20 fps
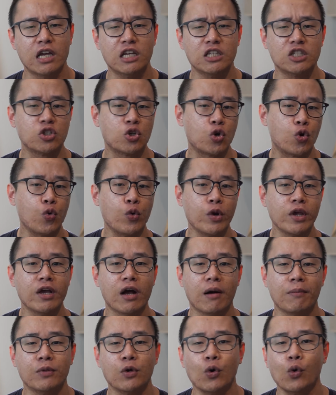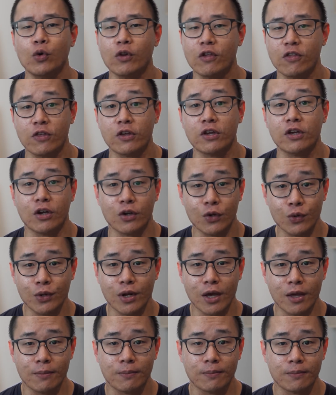is screwing up the only thing you're good
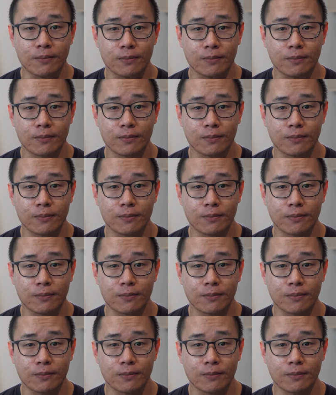at?